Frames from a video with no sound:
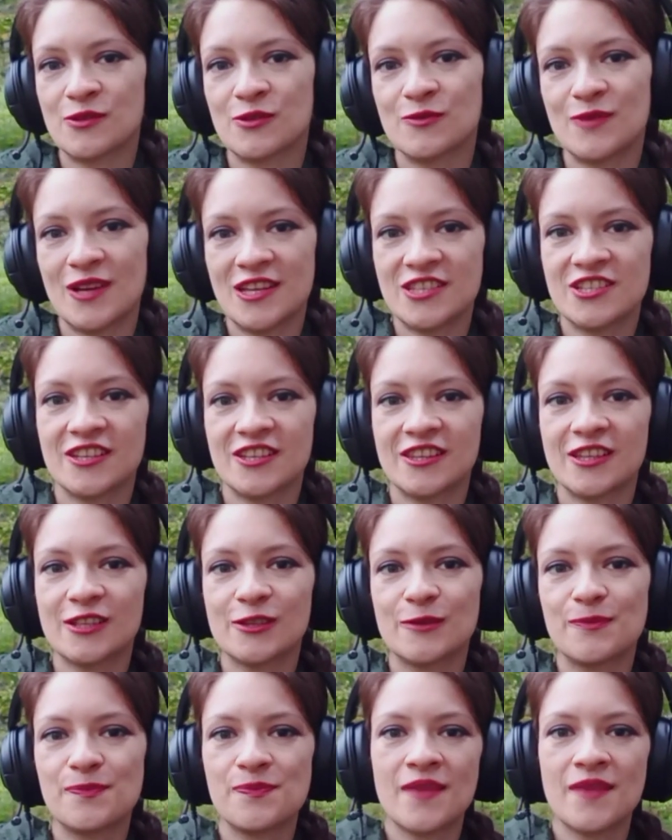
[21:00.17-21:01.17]
to my
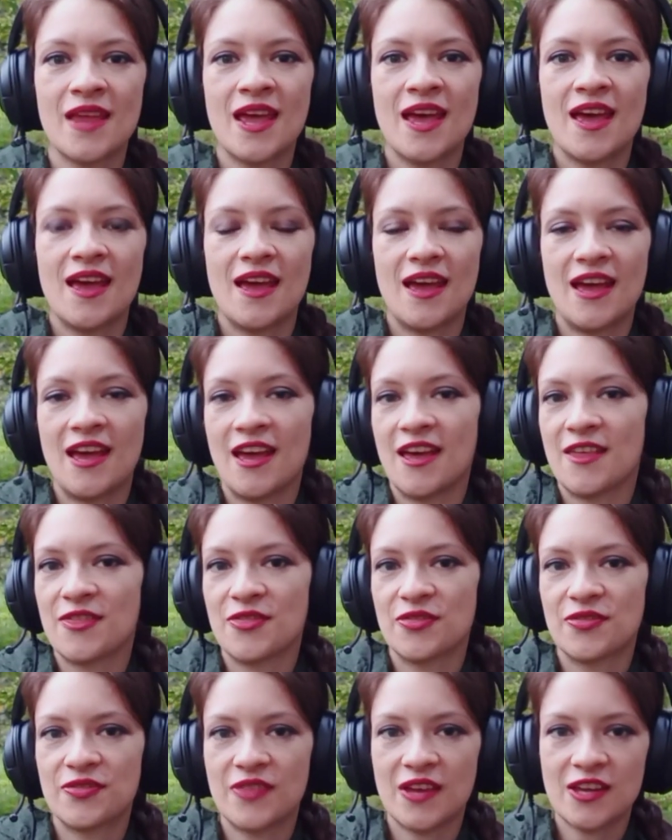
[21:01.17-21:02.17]
channel.
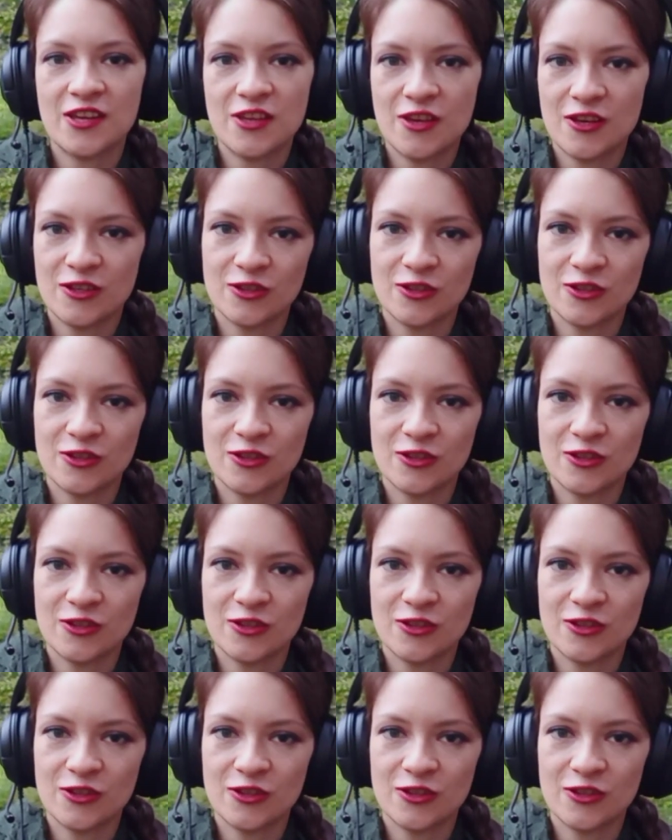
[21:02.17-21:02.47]
And thank you a